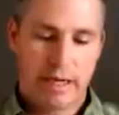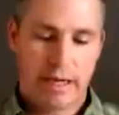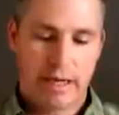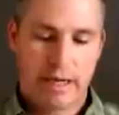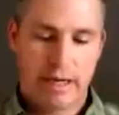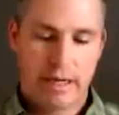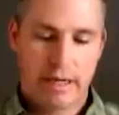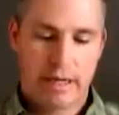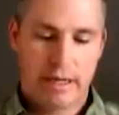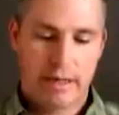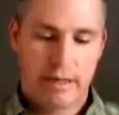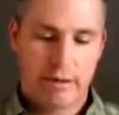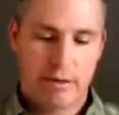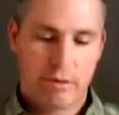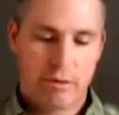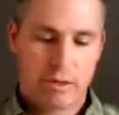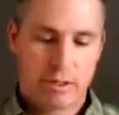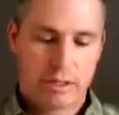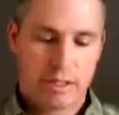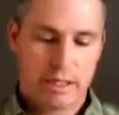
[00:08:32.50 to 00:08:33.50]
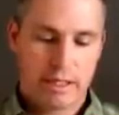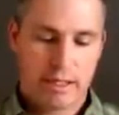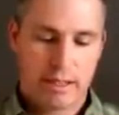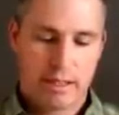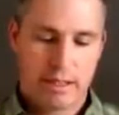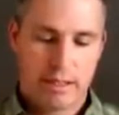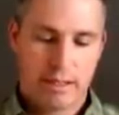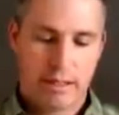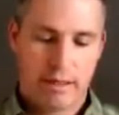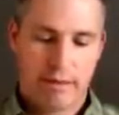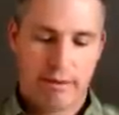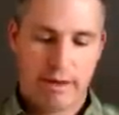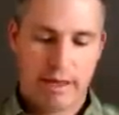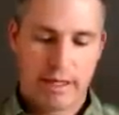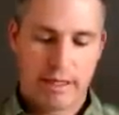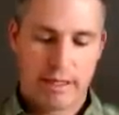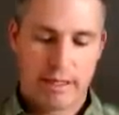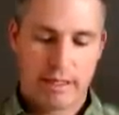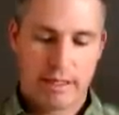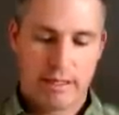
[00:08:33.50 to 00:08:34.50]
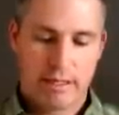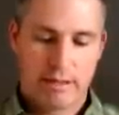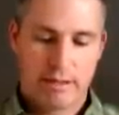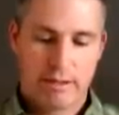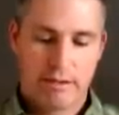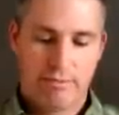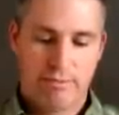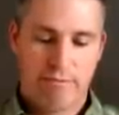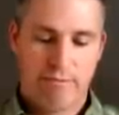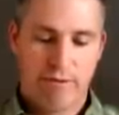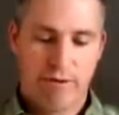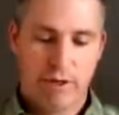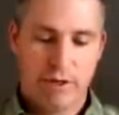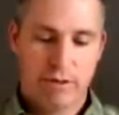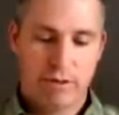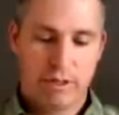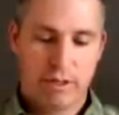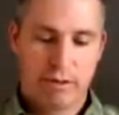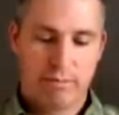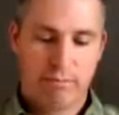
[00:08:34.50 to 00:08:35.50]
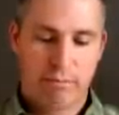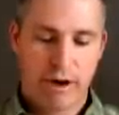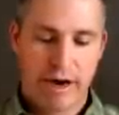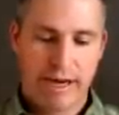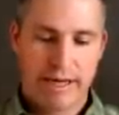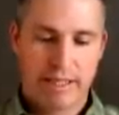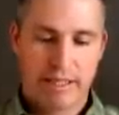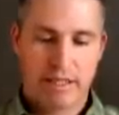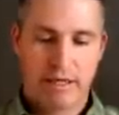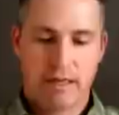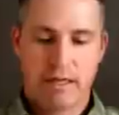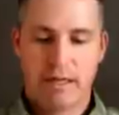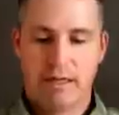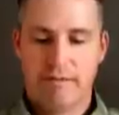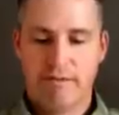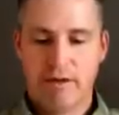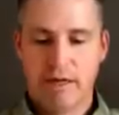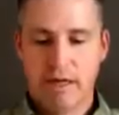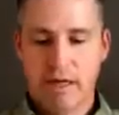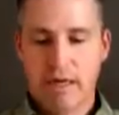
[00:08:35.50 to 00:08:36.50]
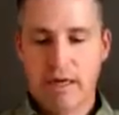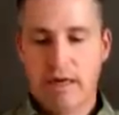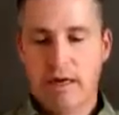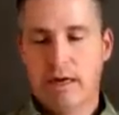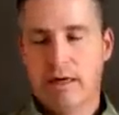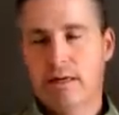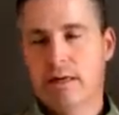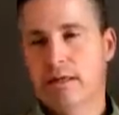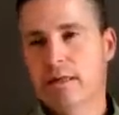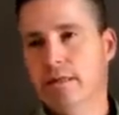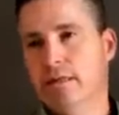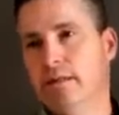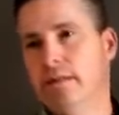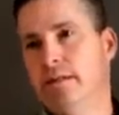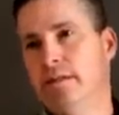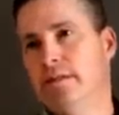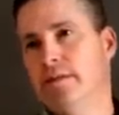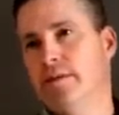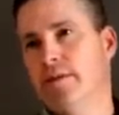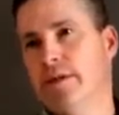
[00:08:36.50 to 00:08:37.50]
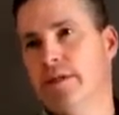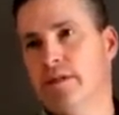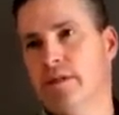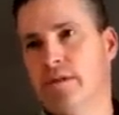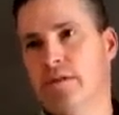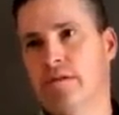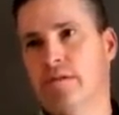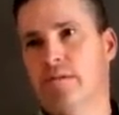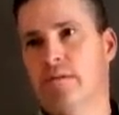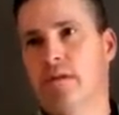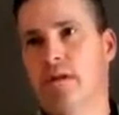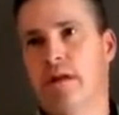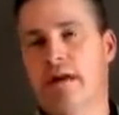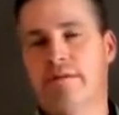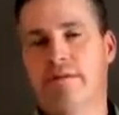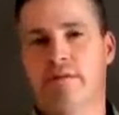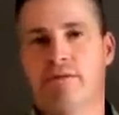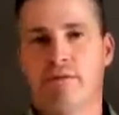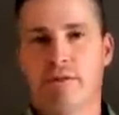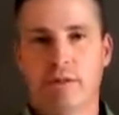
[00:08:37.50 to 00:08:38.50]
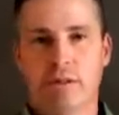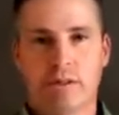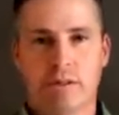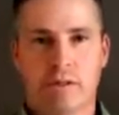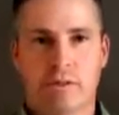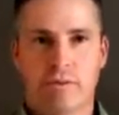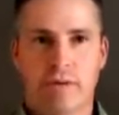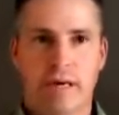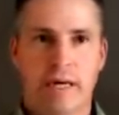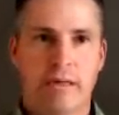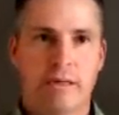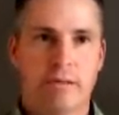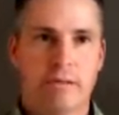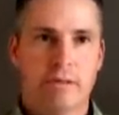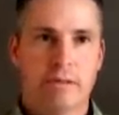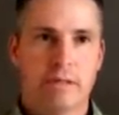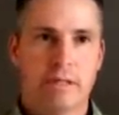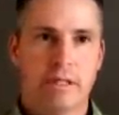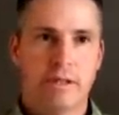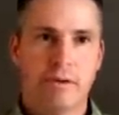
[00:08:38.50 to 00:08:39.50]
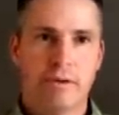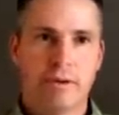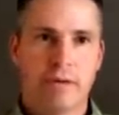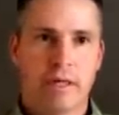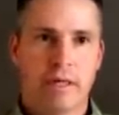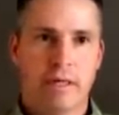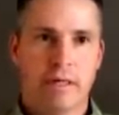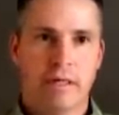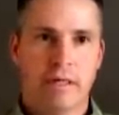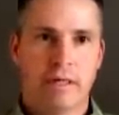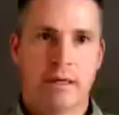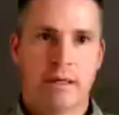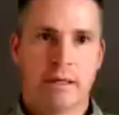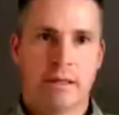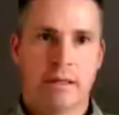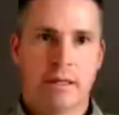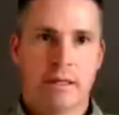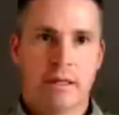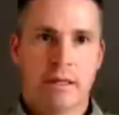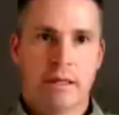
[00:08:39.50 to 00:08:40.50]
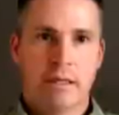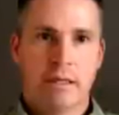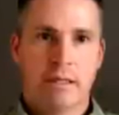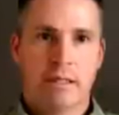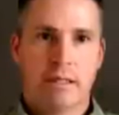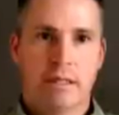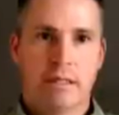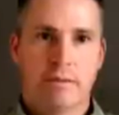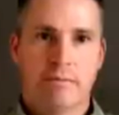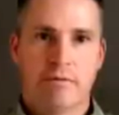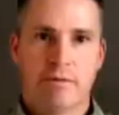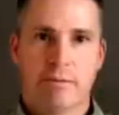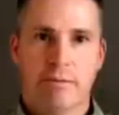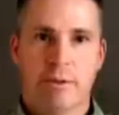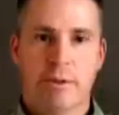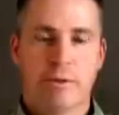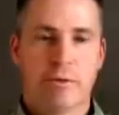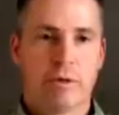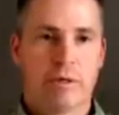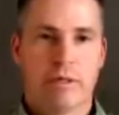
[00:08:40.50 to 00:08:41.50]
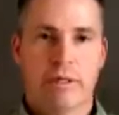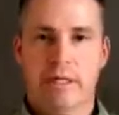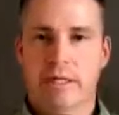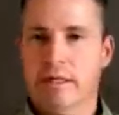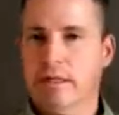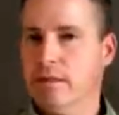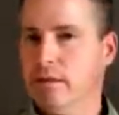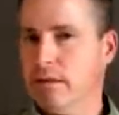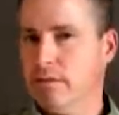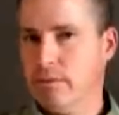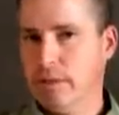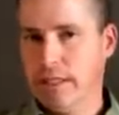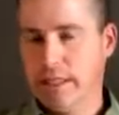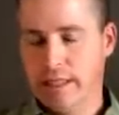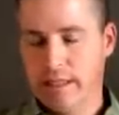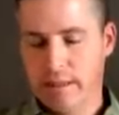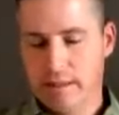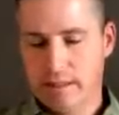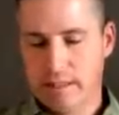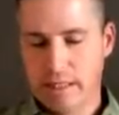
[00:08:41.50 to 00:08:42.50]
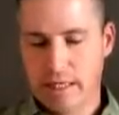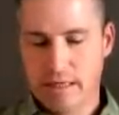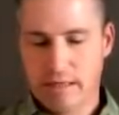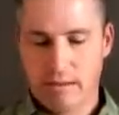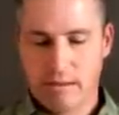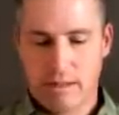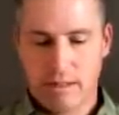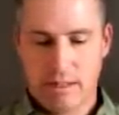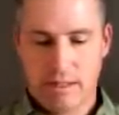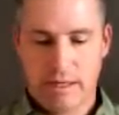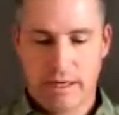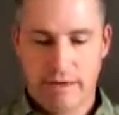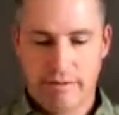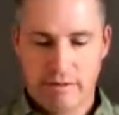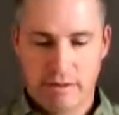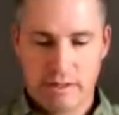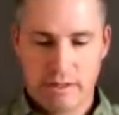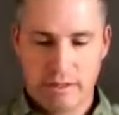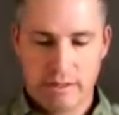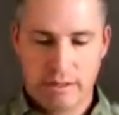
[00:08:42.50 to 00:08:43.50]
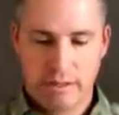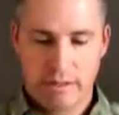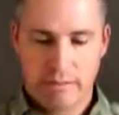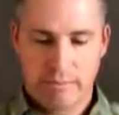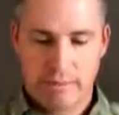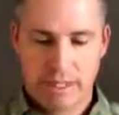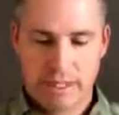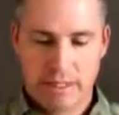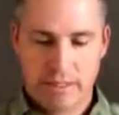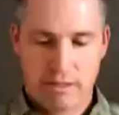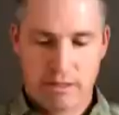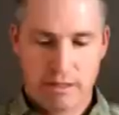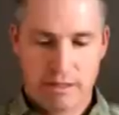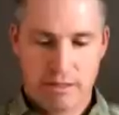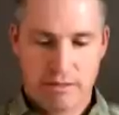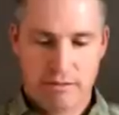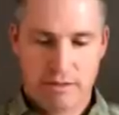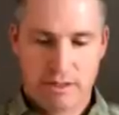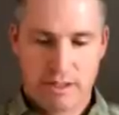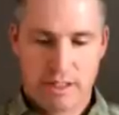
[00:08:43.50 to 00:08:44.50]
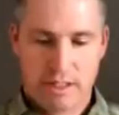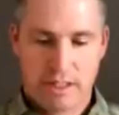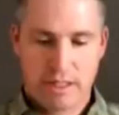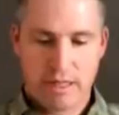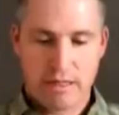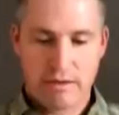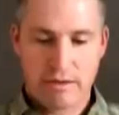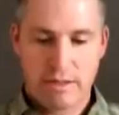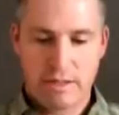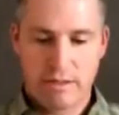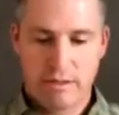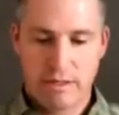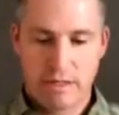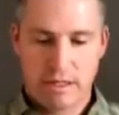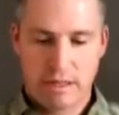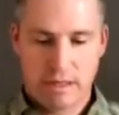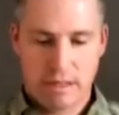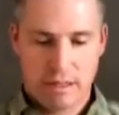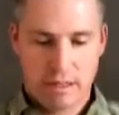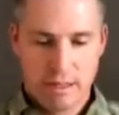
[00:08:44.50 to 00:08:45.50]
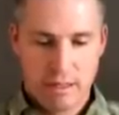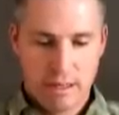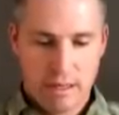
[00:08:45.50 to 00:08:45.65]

And of course, like, that flow could branch off. There's lava flows throughout Utah, from the north end all the way down the south end. I have this little picture of southern Utah.